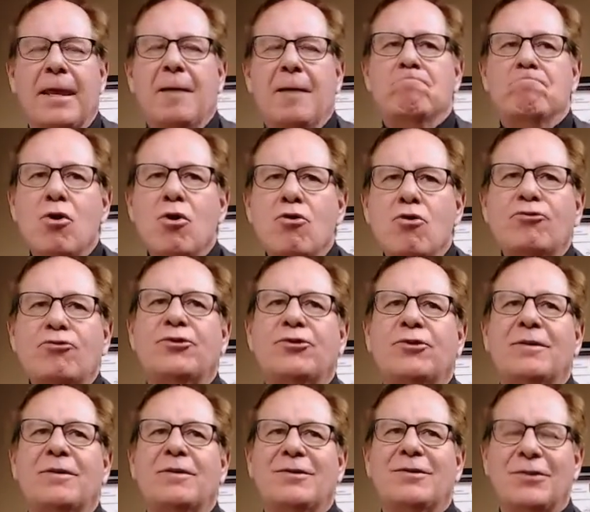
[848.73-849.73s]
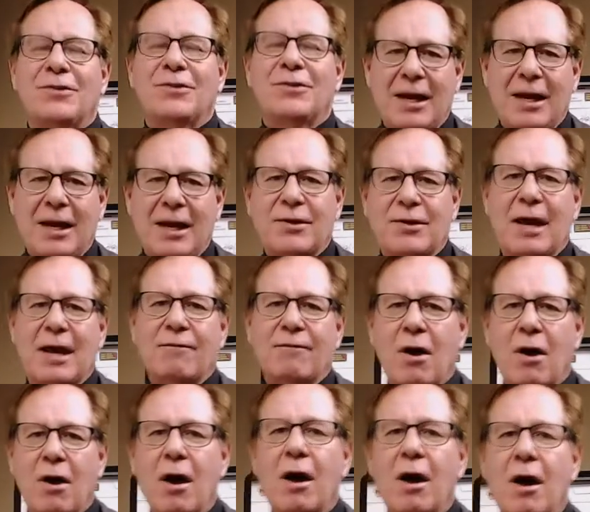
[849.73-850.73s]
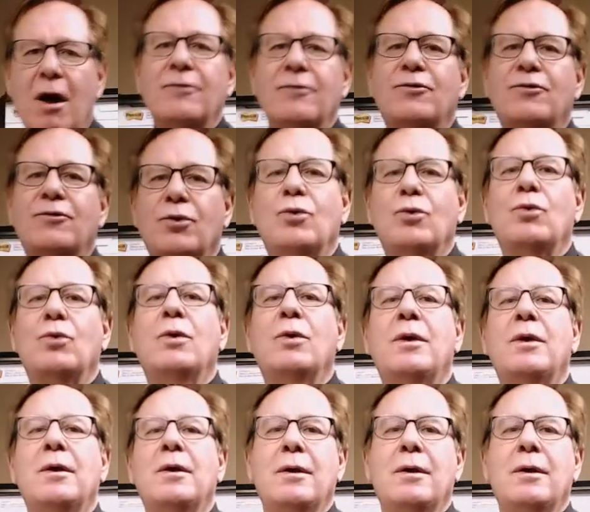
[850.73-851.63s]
most states have gone to